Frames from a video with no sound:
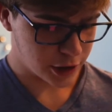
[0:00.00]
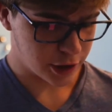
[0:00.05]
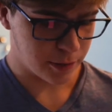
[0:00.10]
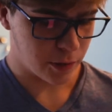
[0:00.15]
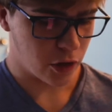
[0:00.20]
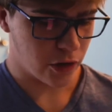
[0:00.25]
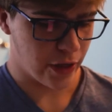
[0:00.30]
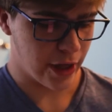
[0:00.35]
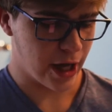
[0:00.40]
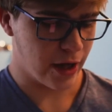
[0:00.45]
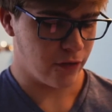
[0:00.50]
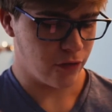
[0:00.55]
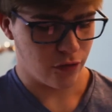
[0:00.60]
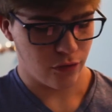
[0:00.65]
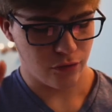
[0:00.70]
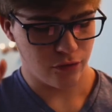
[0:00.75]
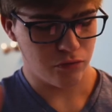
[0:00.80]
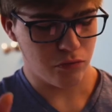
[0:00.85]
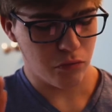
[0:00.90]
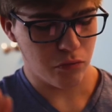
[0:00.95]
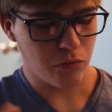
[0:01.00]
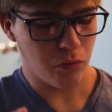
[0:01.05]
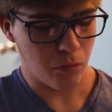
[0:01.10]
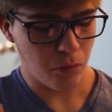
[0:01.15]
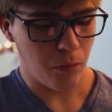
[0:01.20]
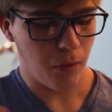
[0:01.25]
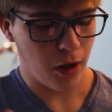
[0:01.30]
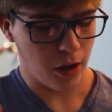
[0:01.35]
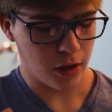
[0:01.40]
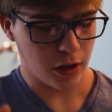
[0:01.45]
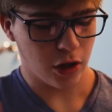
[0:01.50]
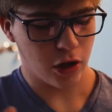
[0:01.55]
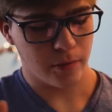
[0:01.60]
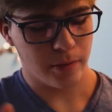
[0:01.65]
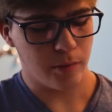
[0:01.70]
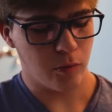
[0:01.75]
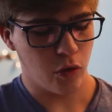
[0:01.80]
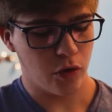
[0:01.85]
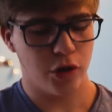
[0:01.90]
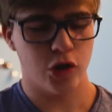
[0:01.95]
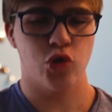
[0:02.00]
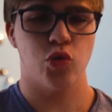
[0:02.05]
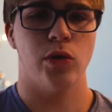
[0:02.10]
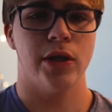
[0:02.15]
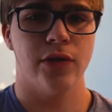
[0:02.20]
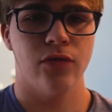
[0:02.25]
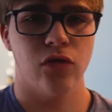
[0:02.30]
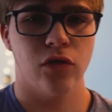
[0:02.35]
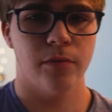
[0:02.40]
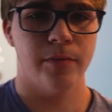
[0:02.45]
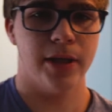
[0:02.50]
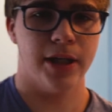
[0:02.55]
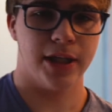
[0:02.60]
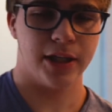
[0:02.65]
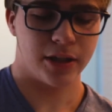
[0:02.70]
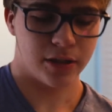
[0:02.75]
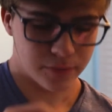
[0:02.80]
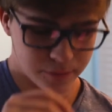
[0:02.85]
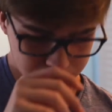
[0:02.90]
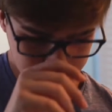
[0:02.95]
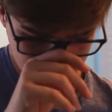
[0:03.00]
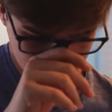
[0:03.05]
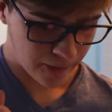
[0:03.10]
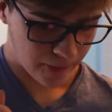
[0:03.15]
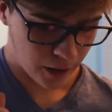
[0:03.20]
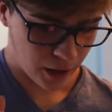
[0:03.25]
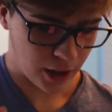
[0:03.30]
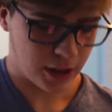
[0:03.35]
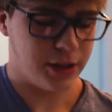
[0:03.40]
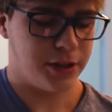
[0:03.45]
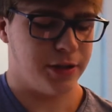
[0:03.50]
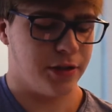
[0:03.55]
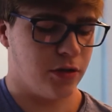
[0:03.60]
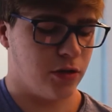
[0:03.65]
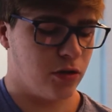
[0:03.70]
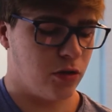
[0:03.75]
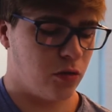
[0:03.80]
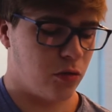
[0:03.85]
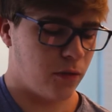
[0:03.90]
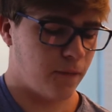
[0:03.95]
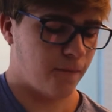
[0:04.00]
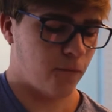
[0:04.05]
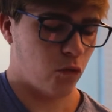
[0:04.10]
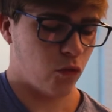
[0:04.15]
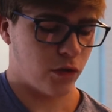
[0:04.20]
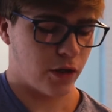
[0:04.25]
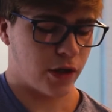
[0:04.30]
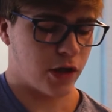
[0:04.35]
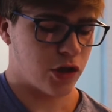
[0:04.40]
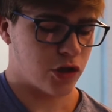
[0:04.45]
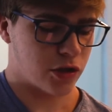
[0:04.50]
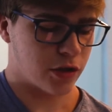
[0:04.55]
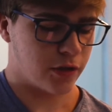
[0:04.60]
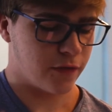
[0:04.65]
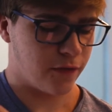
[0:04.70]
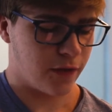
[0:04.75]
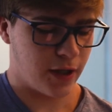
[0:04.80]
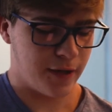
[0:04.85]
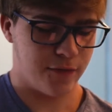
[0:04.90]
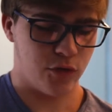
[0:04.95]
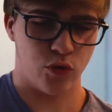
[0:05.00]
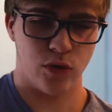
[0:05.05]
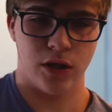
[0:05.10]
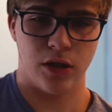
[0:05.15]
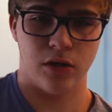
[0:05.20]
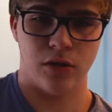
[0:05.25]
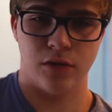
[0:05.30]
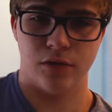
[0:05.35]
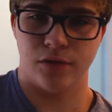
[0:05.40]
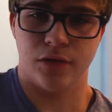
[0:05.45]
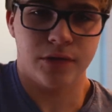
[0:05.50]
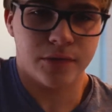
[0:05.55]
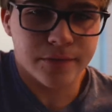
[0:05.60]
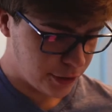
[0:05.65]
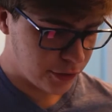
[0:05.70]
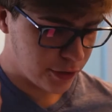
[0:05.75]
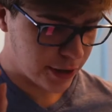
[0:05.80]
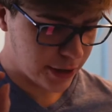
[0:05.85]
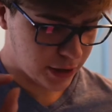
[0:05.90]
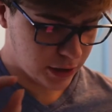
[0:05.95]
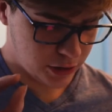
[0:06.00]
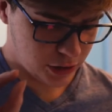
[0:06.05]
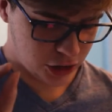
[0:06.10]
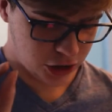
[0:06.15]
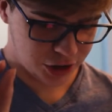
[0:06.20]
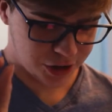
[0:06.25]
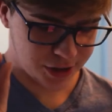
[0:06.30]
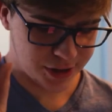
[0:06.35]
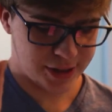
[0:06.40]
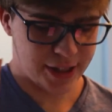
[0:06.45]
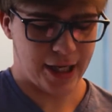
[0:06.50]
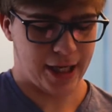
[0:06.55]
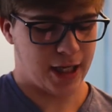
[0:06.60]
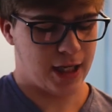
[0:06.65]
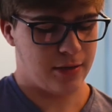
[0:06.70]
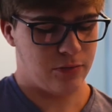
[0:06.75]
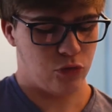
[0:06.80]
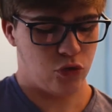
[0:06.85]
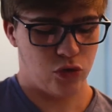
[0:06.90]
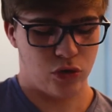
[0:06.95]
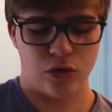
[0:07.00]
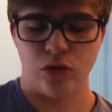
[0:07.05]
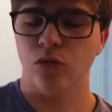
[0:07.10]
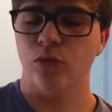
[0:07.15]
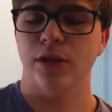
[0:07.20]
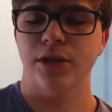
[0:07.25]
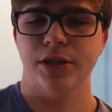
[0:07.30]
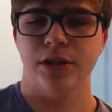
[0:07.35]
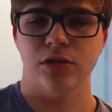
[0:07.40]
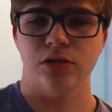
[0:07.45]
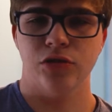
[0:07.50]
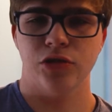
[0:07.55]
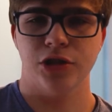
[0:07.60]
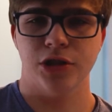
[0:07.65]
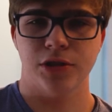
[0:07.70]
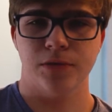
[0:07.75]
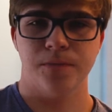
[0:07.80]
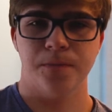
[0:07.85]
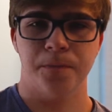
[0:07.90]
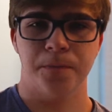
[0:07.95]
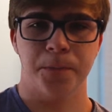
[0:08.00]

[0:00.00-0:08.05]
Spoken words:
So both have a little bit more than 24 meg. ISO 100 to 512. You get just a tad more resolution.